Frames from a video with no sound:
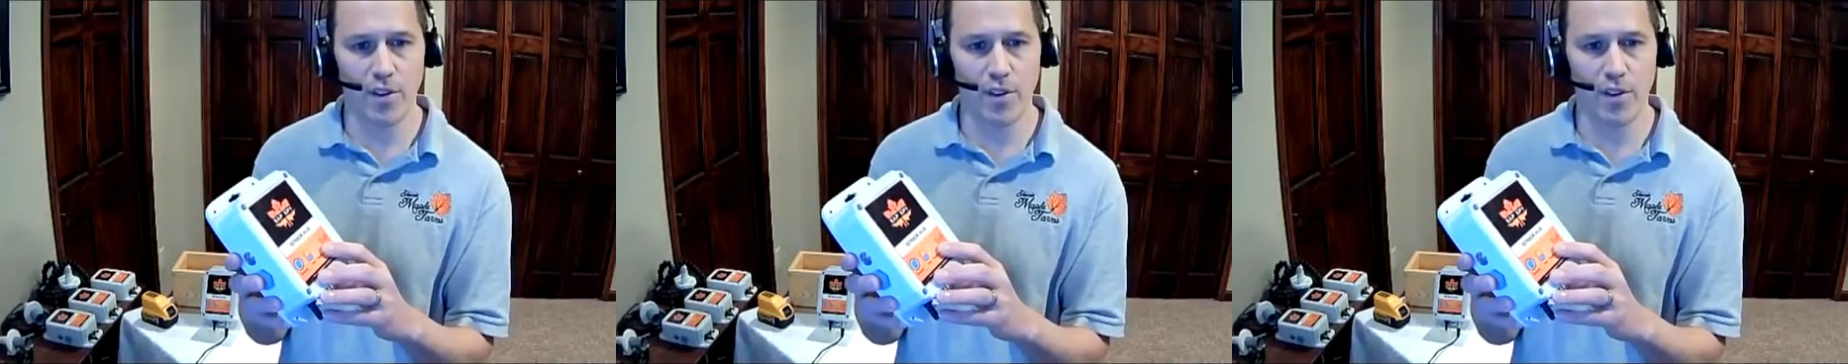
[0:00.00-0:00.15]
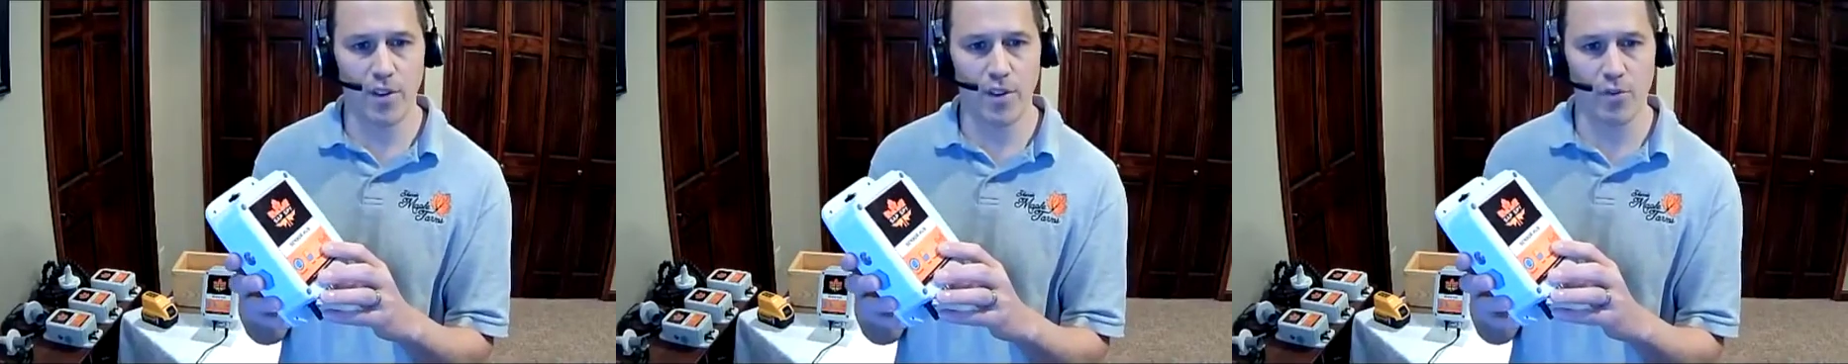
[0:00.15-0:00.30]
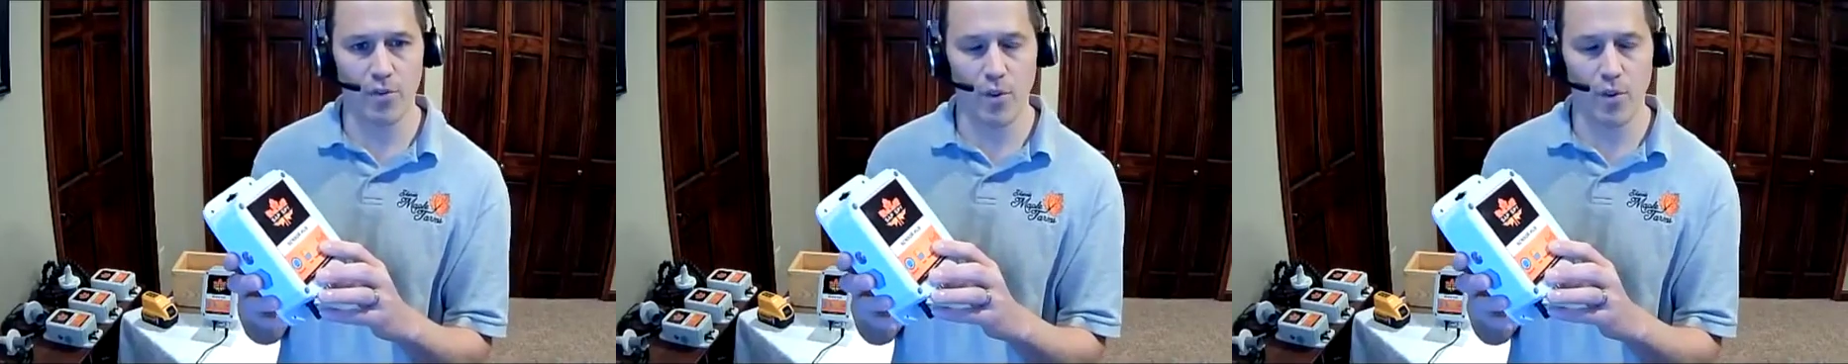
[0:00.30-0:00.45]

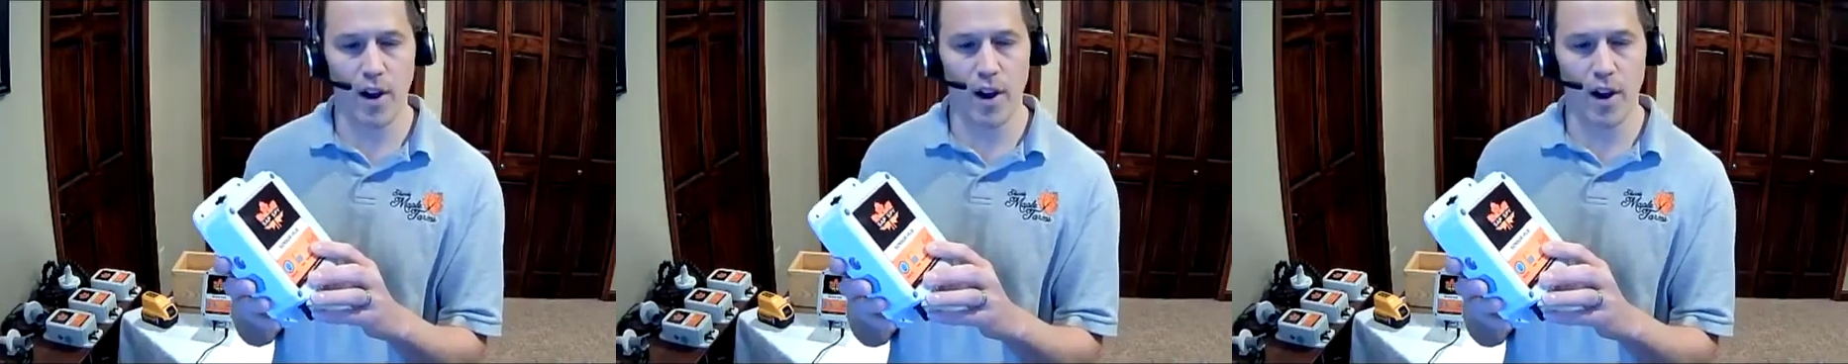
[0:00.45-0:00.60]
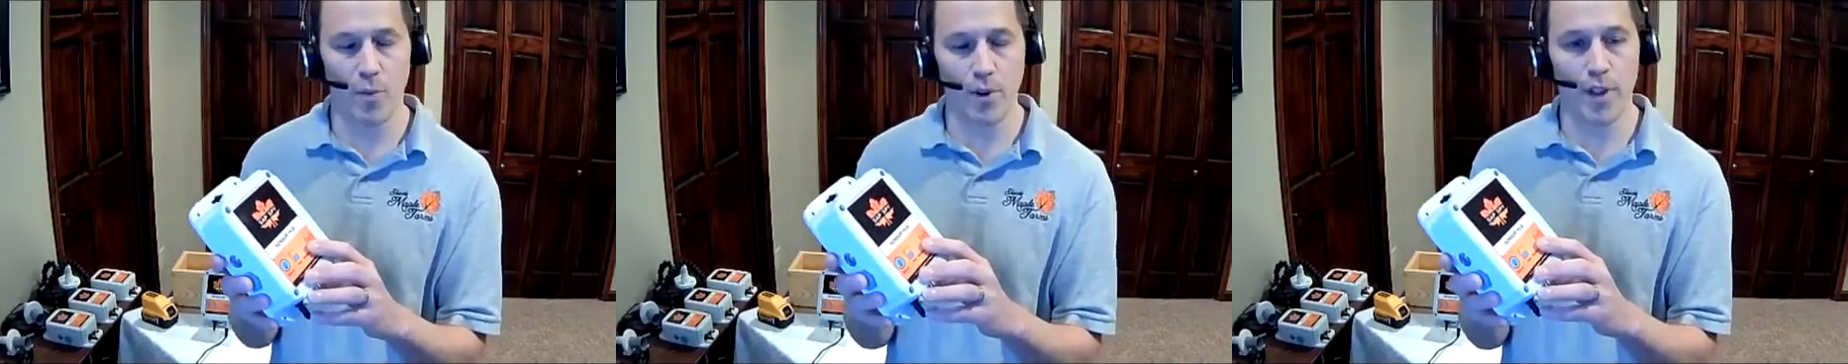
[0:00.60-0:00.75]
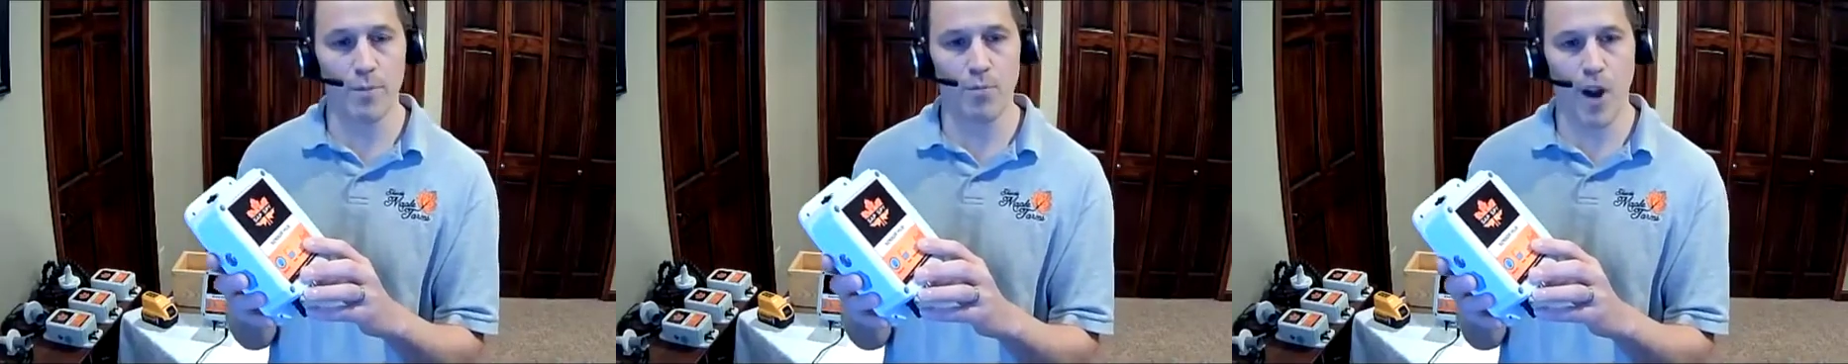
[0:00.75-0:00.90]
working
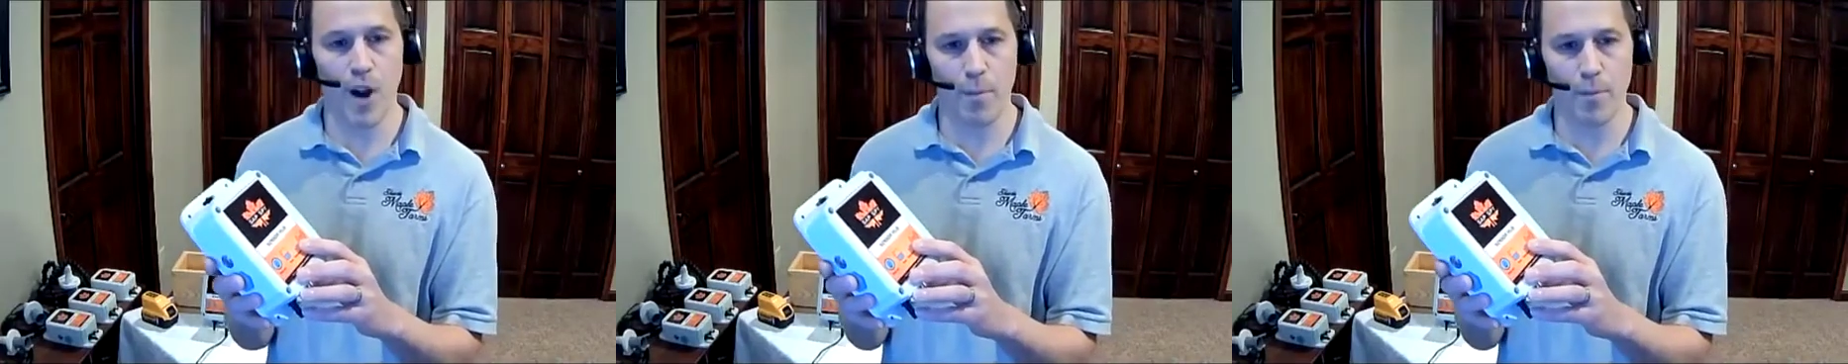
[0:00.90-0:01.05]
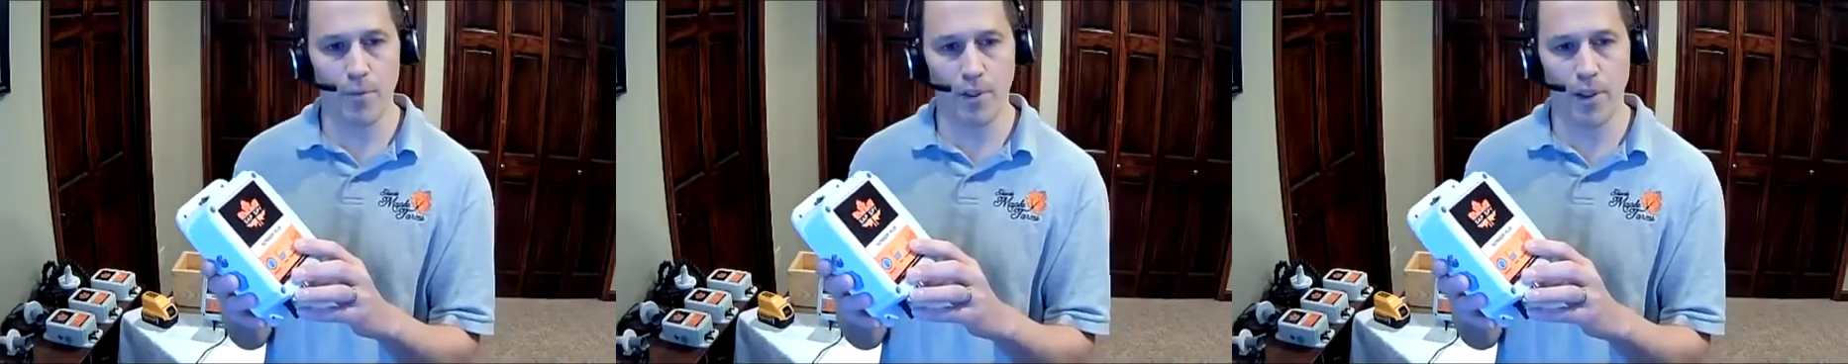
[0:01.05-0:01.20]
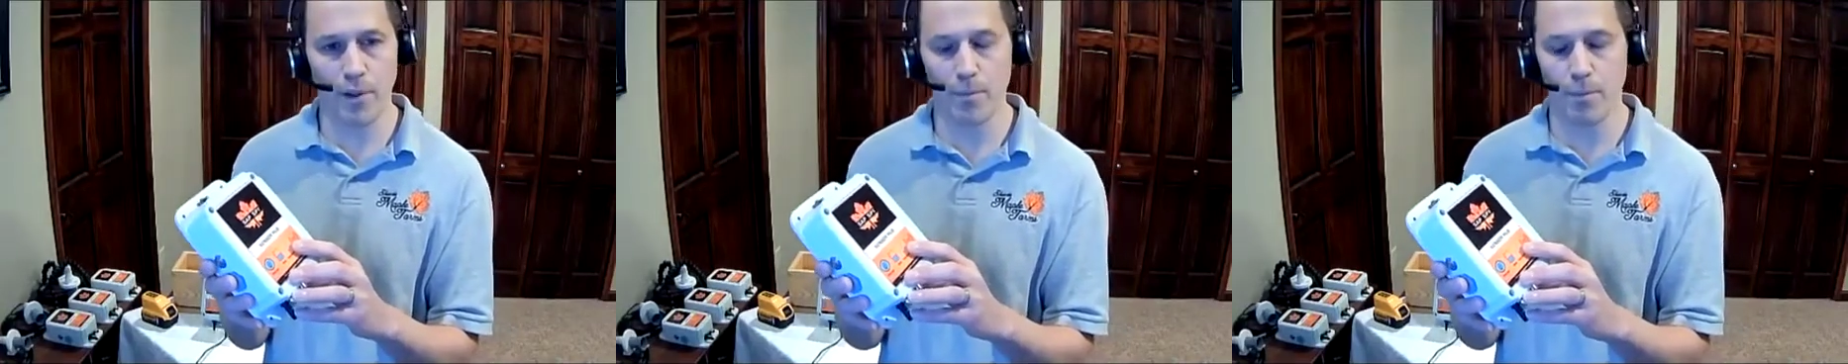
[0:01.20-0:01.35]
properly.